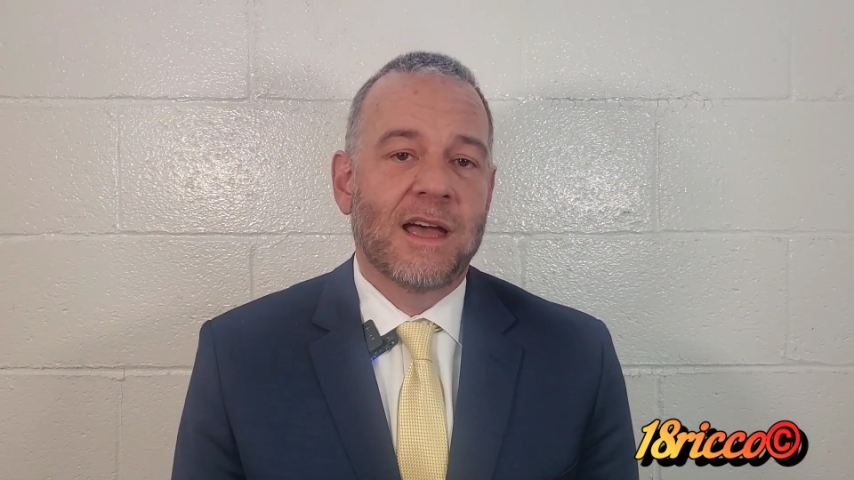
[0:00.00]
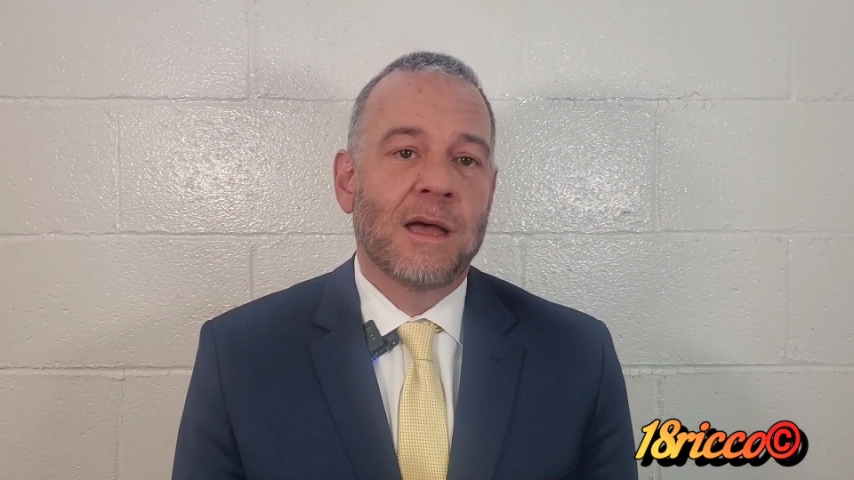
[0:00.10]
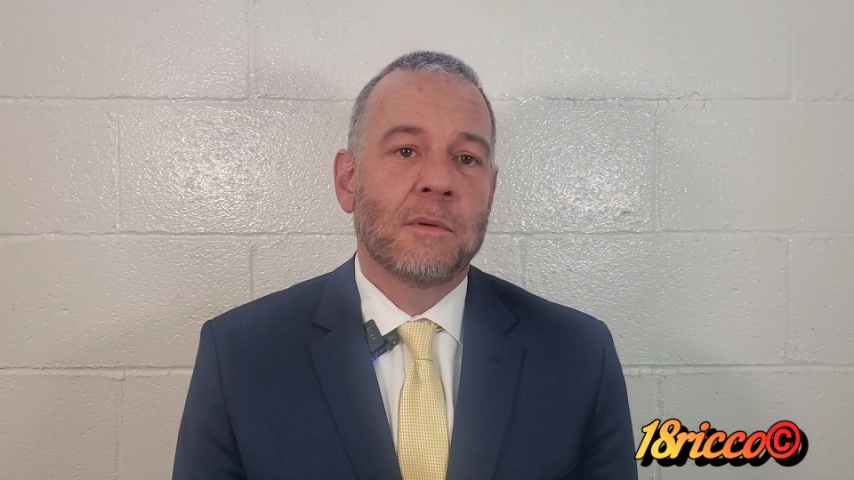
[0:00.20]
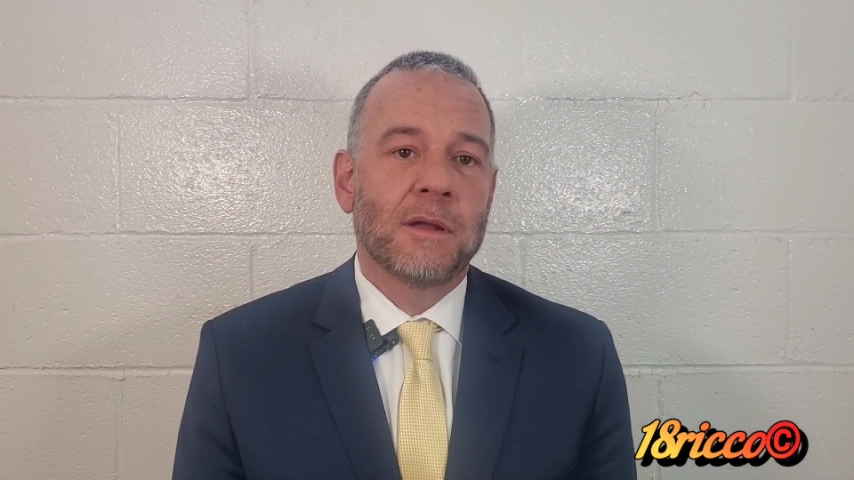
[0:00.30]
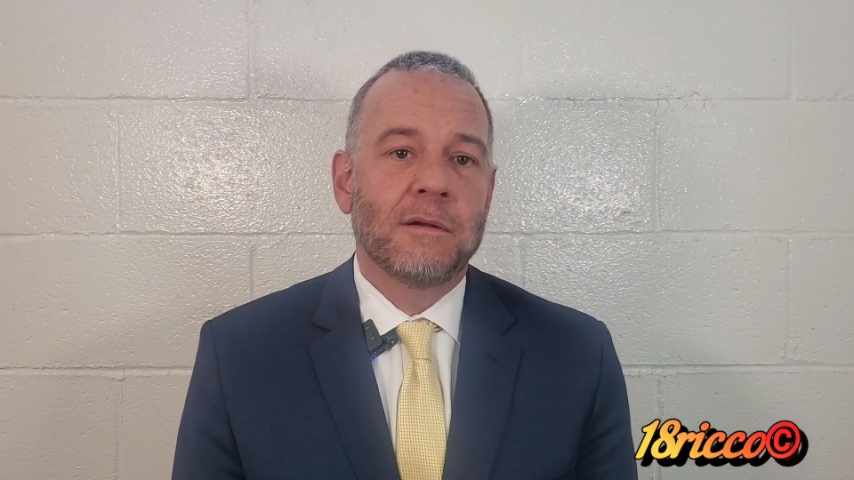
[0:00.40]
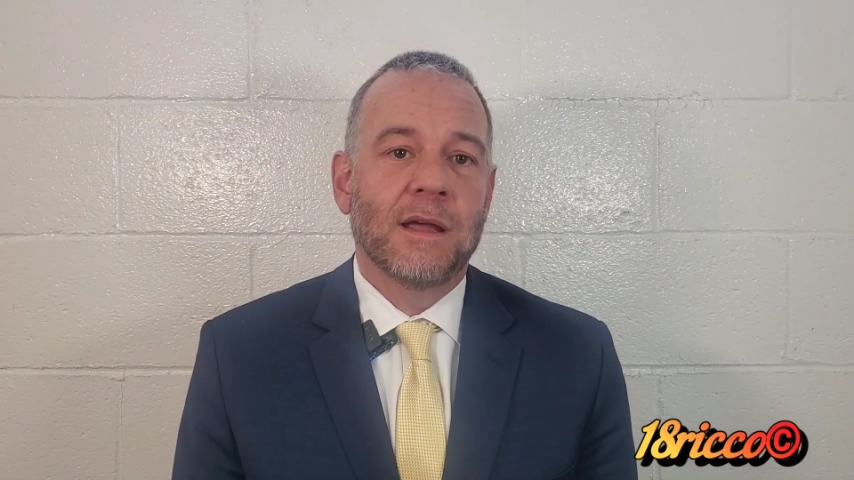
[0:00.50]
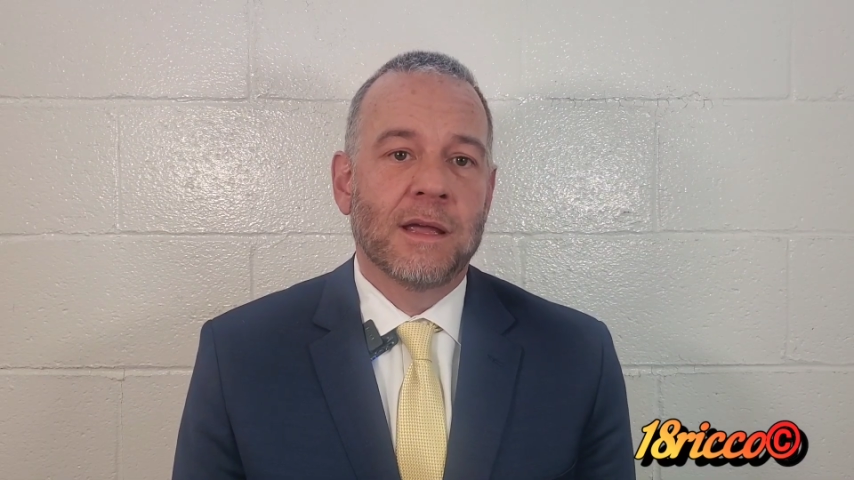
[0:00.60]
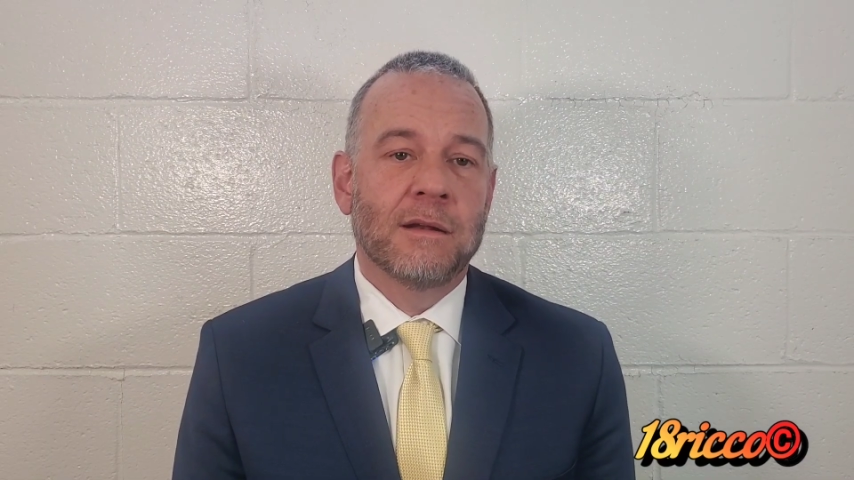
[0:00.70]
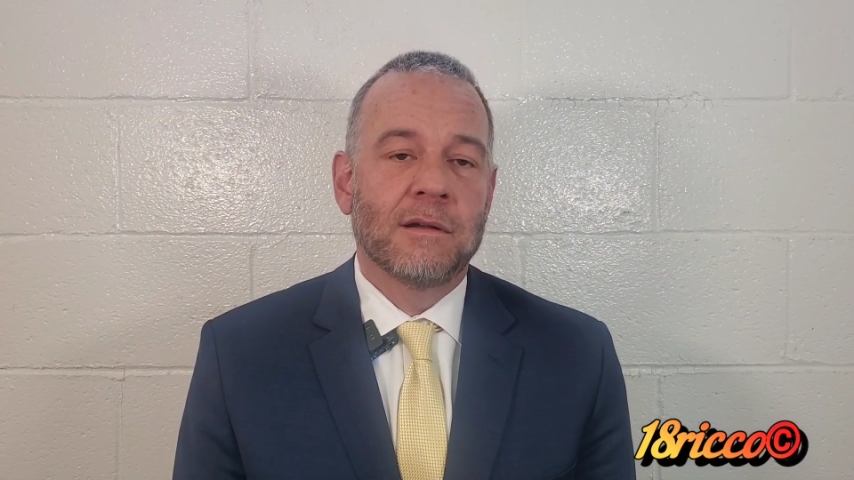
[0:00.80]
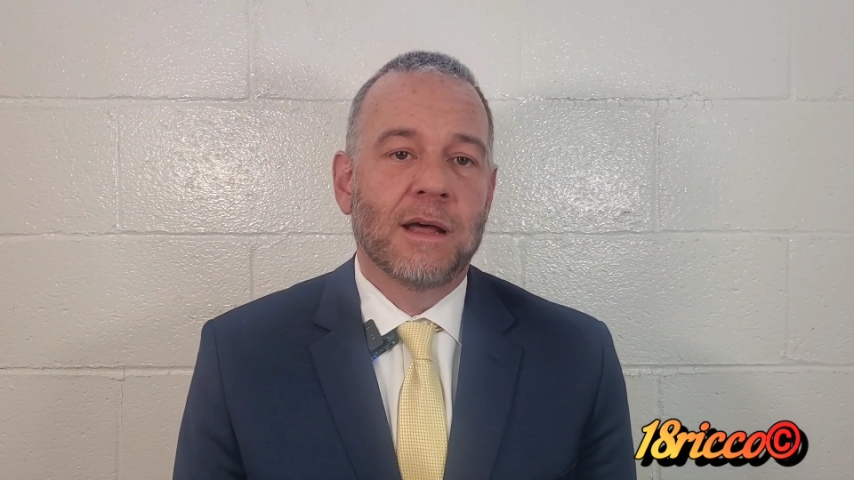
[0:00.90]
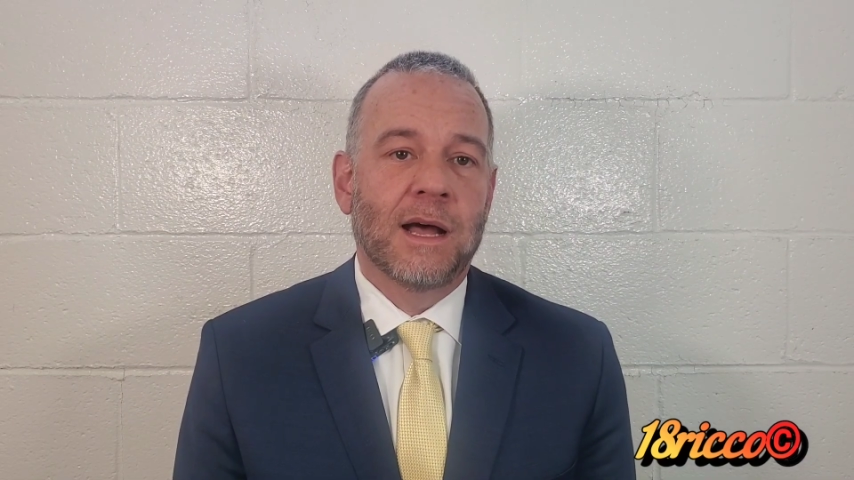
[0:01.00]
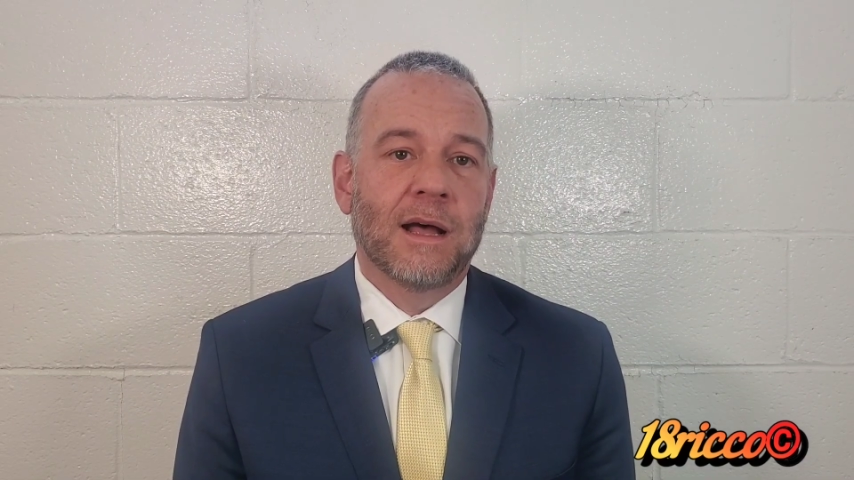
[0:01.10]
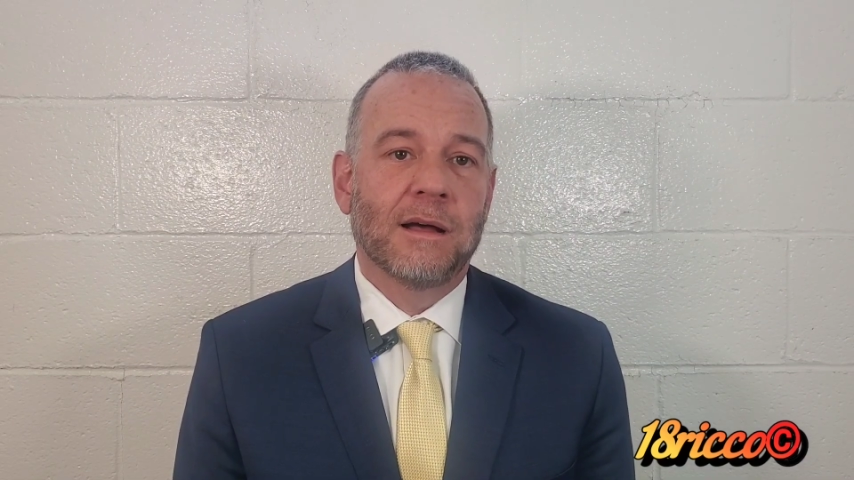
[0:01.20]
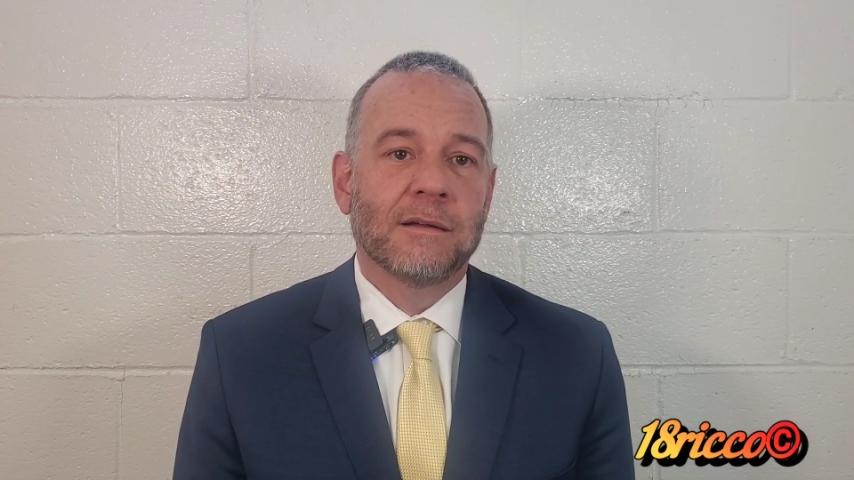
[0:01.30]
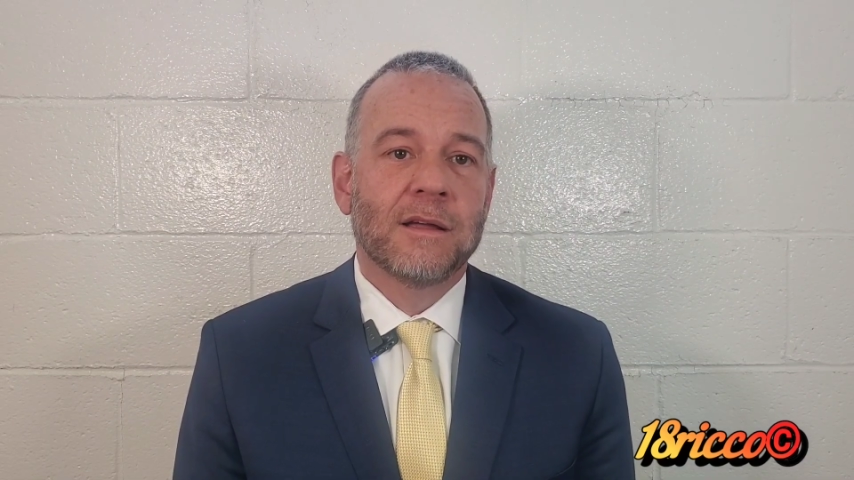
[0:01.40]
them
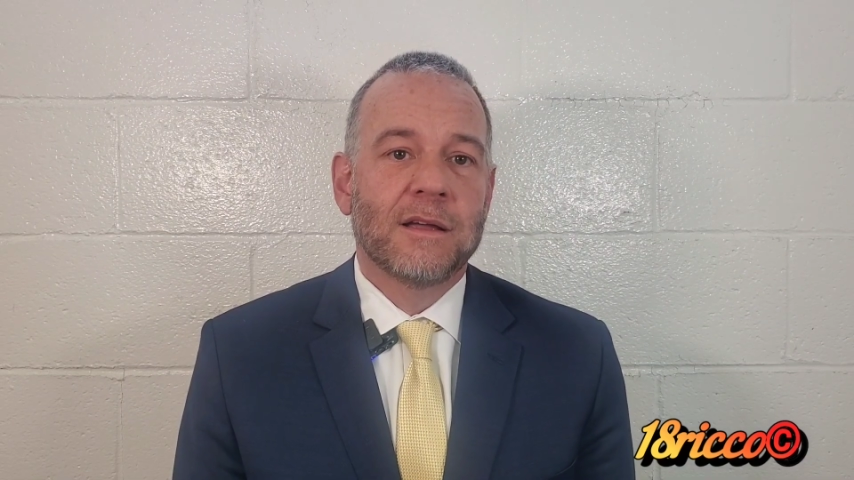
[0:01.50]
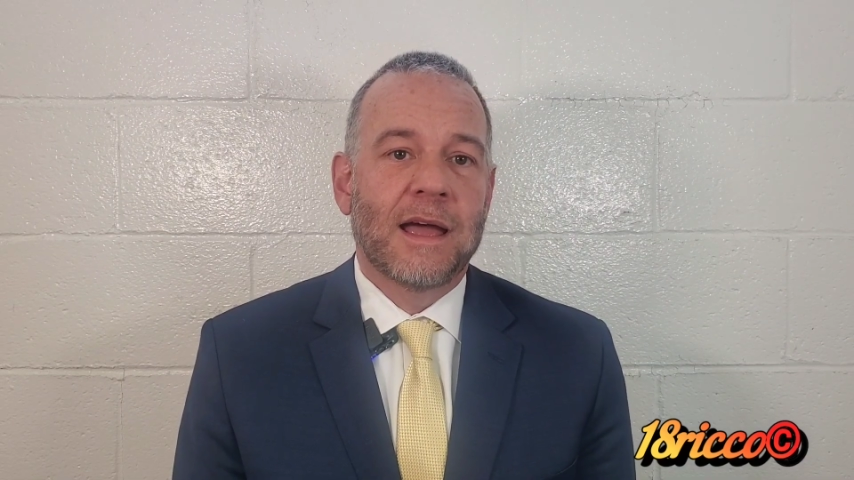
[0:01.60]
and